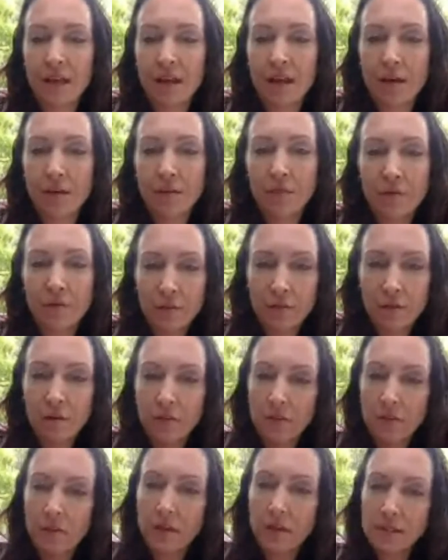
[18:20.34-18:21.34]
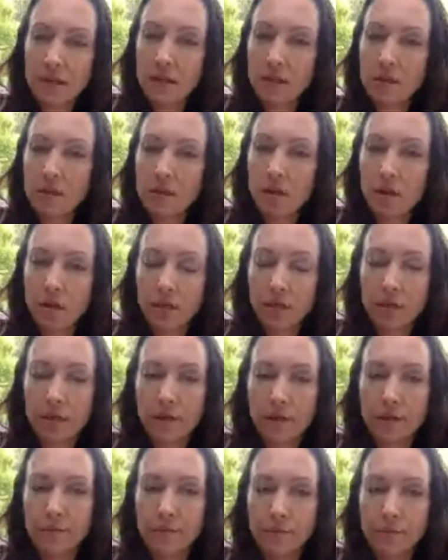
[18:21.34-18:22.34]
Yeah, I think they sound like
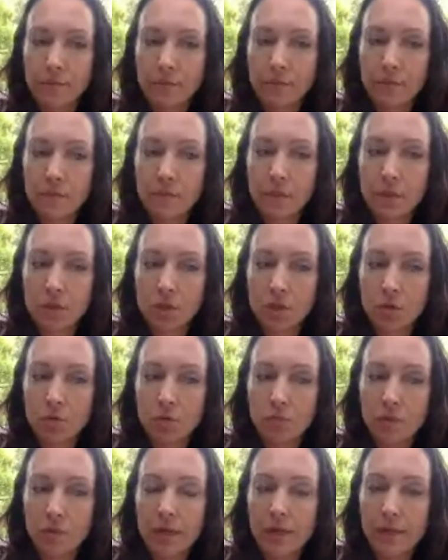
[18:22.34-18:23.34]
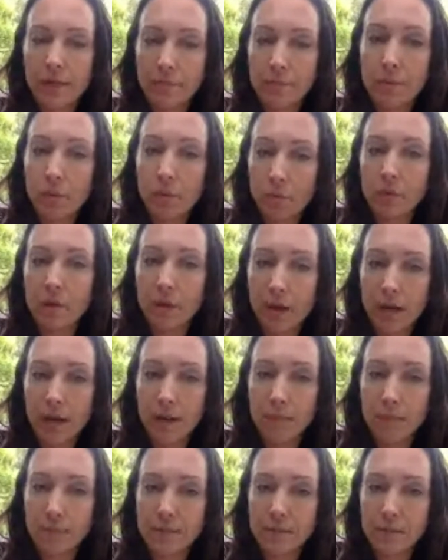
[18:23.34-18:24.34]
two really important
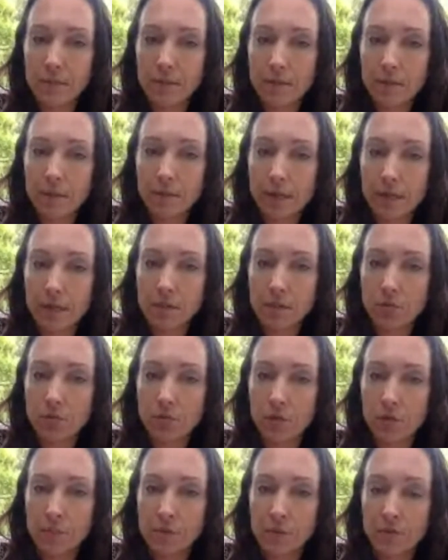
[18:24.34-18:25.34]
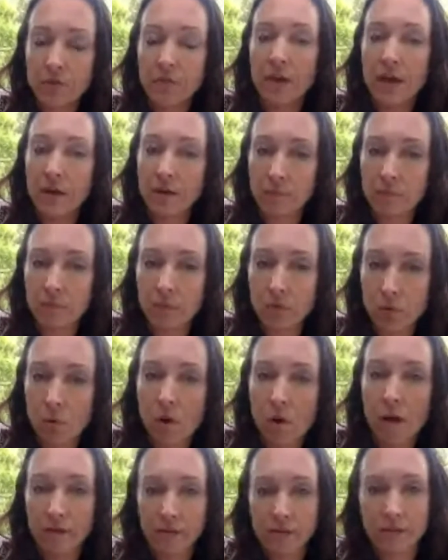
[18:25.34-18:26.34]
apps to get to grips with, and
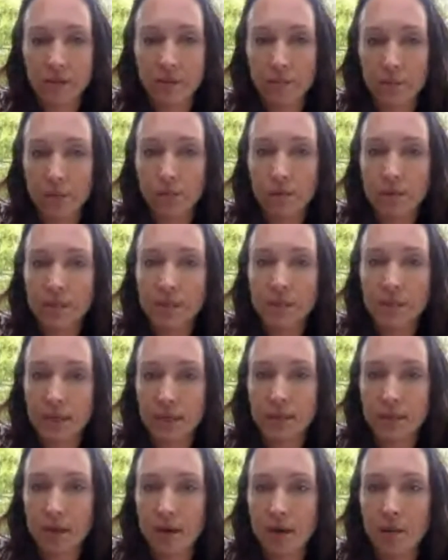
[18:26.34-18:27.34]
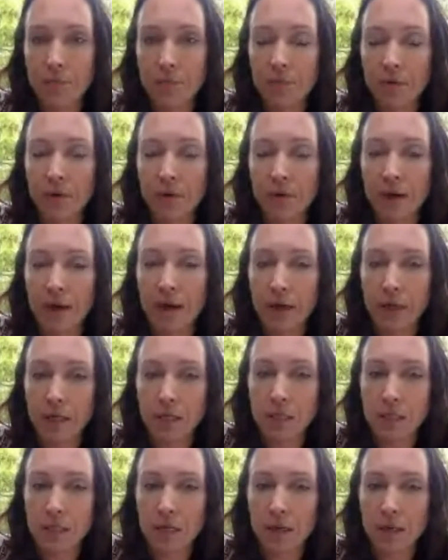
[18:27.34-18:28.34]
quite simple to set up
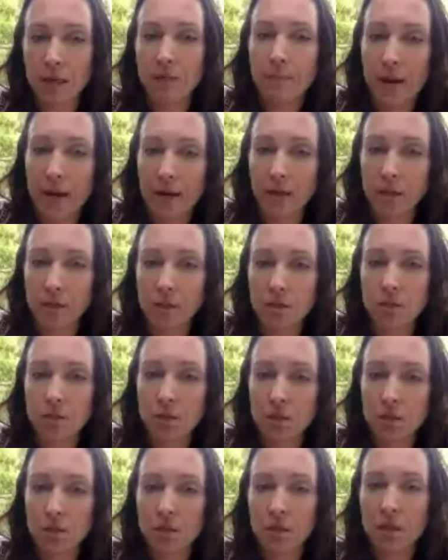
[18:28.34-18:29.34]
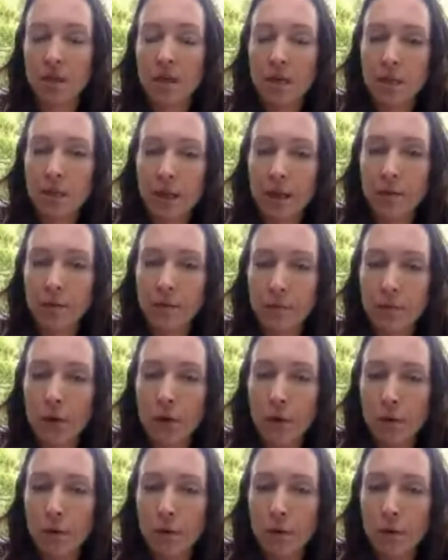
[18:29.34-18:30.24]
and manage. Now,